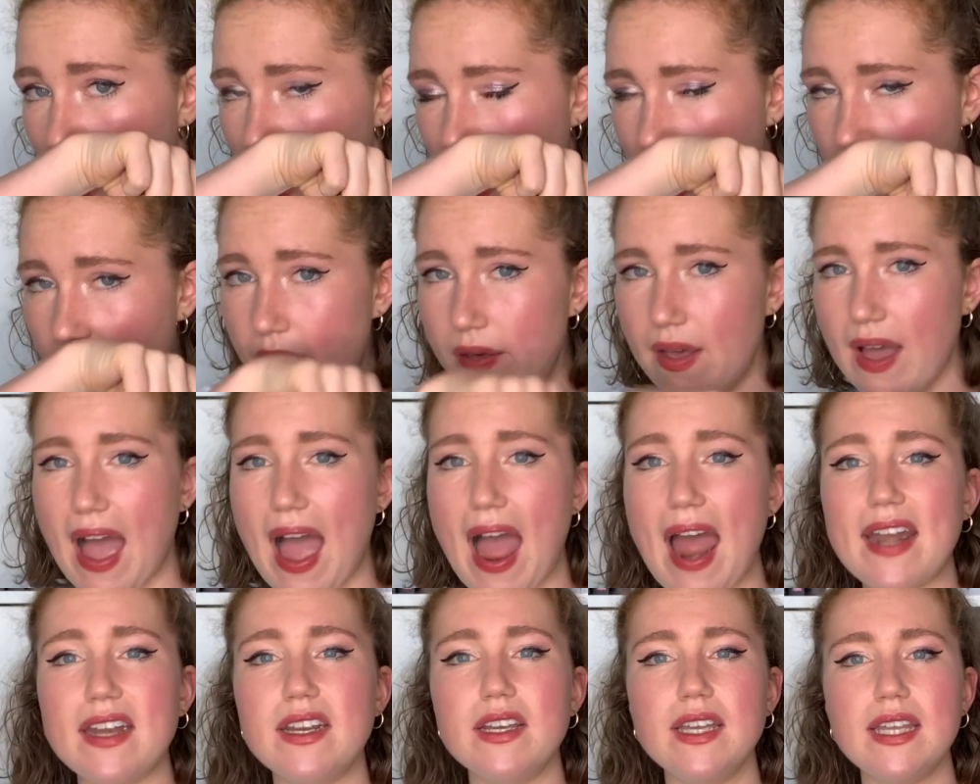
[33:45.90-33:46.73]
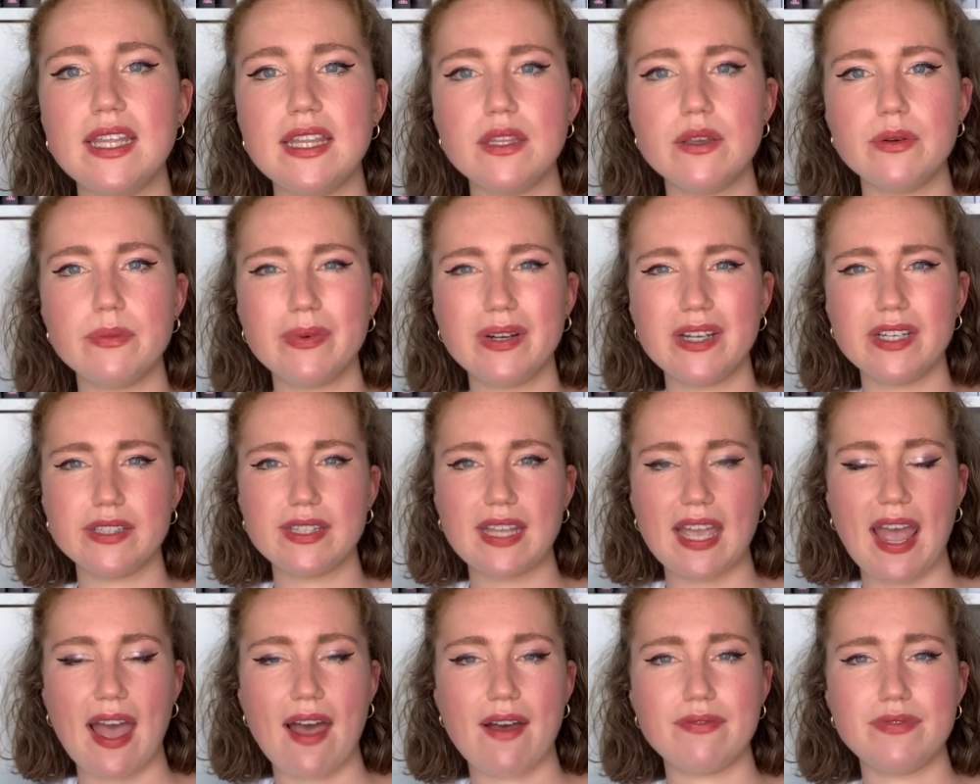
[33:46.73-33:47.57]
and in the world
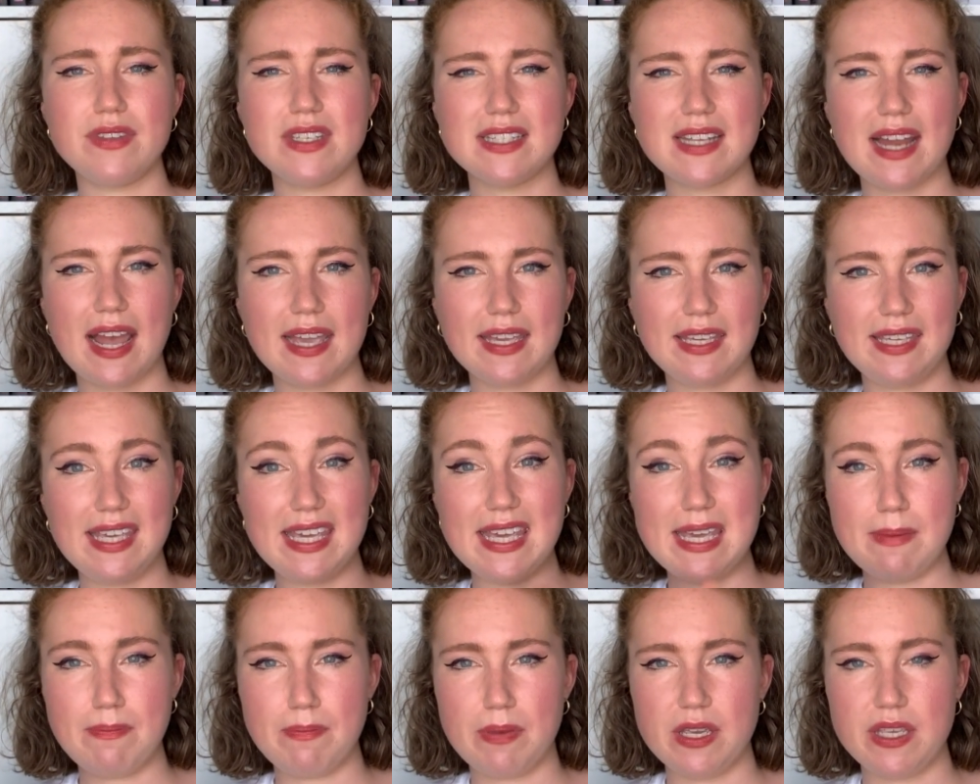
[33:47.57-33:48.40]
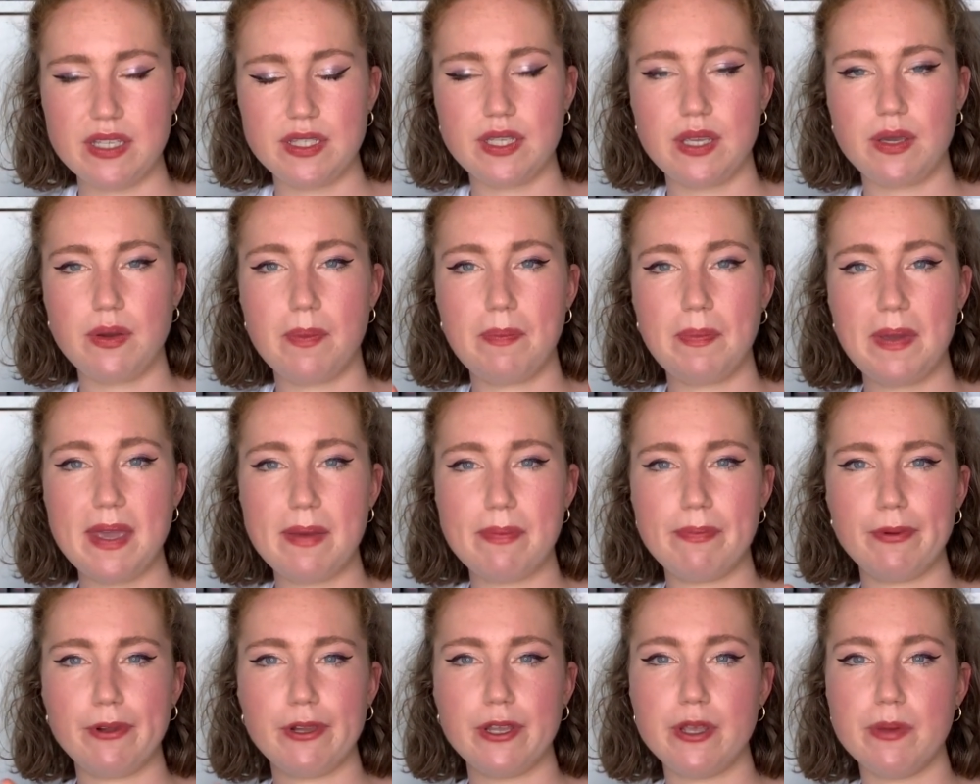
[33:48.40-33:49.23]
they have these like keepers who are
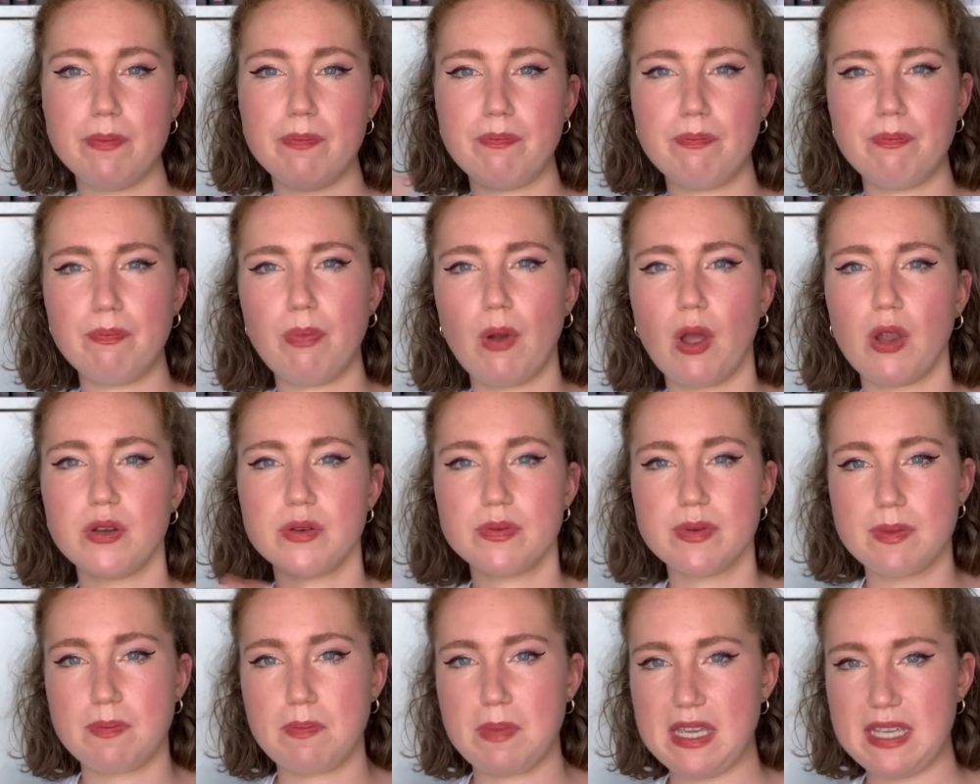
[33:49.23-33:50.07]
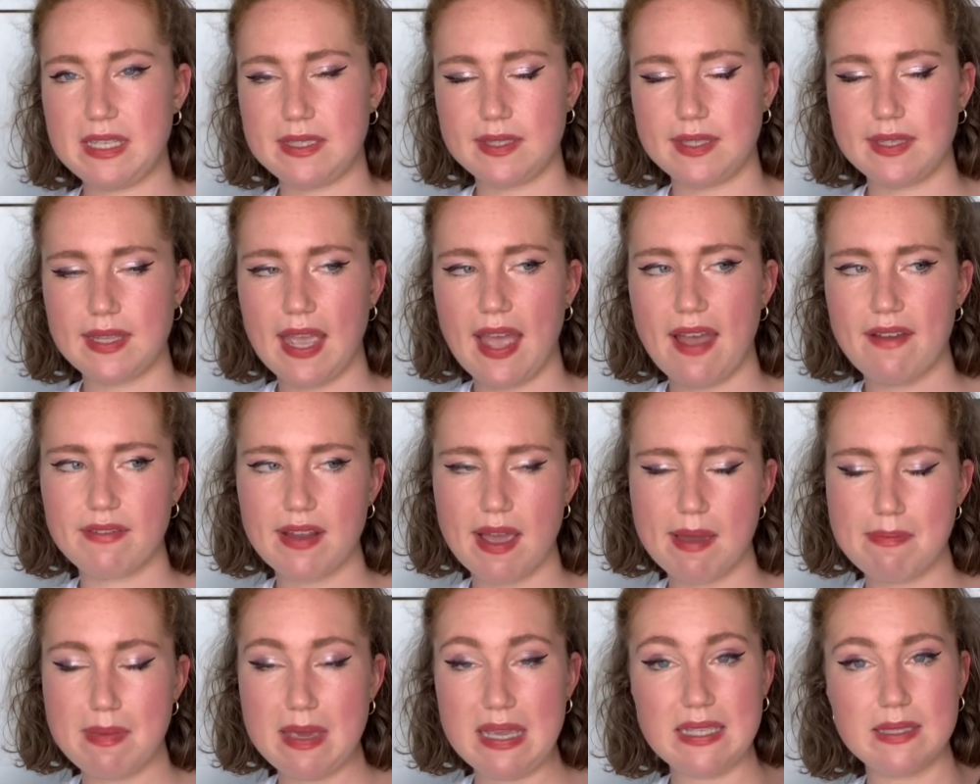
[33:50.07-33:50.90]
people who bond with beasts and they have
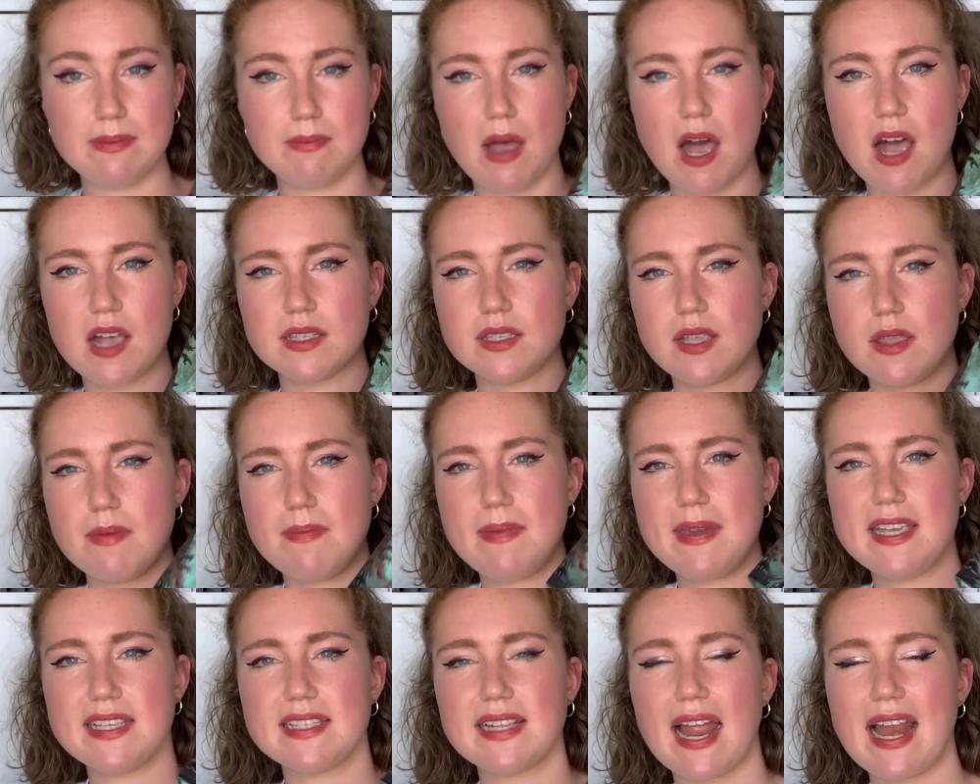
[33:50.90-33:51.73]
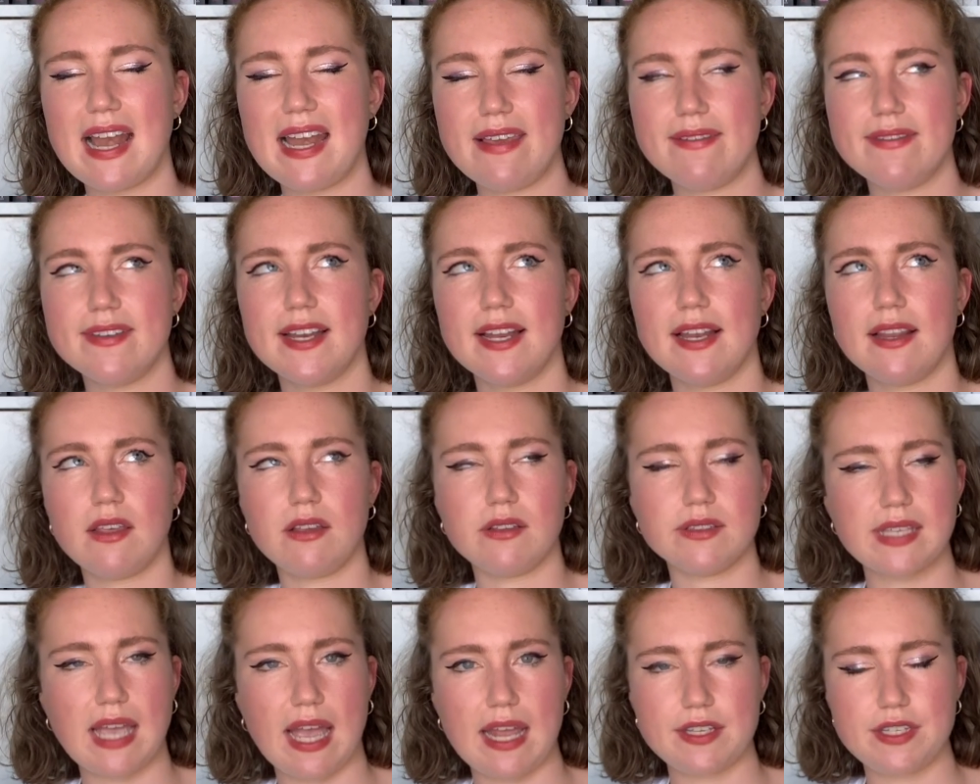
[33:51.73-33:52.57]
like beast marks. So the beasts like live in a
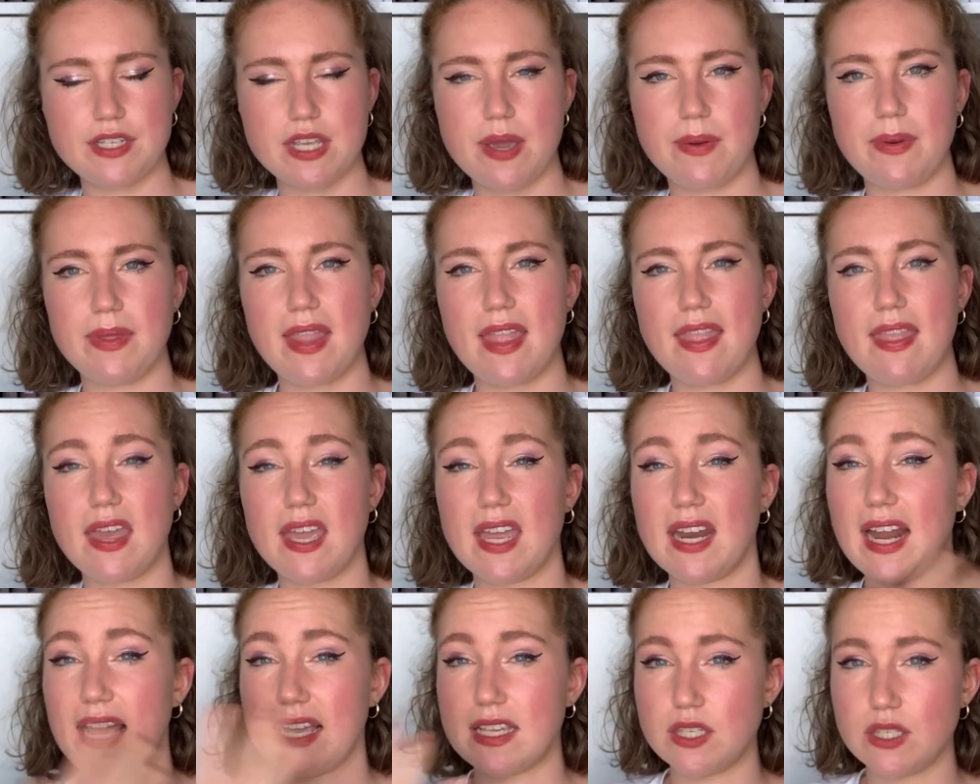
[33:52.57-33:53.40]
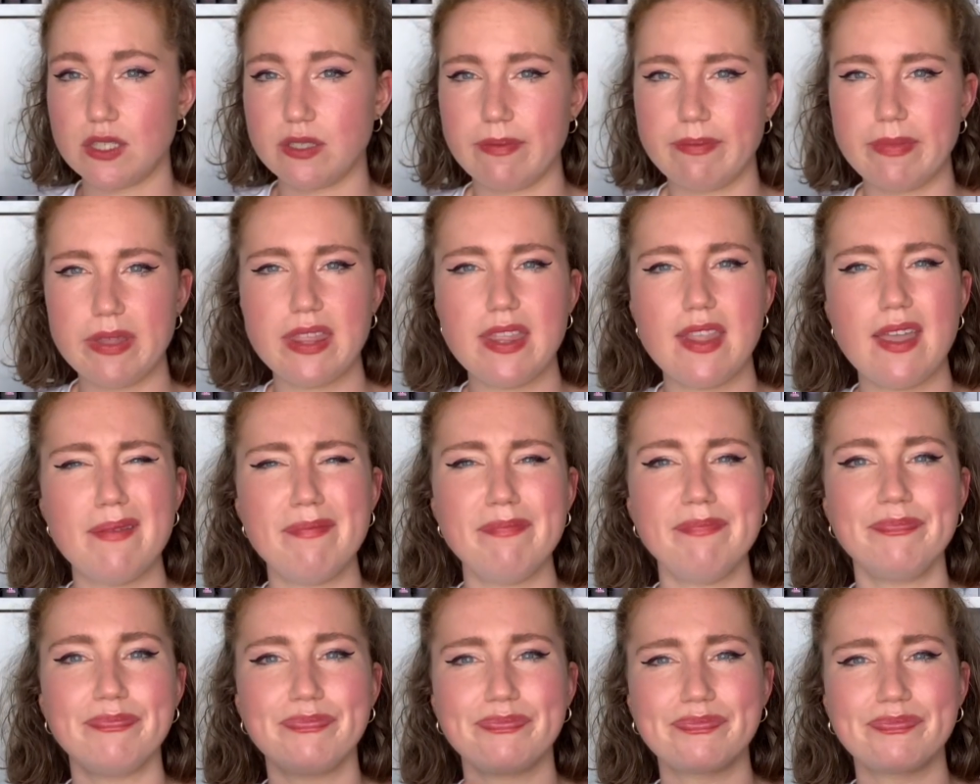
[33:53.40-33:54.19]
little tattoo and then they can like summon them.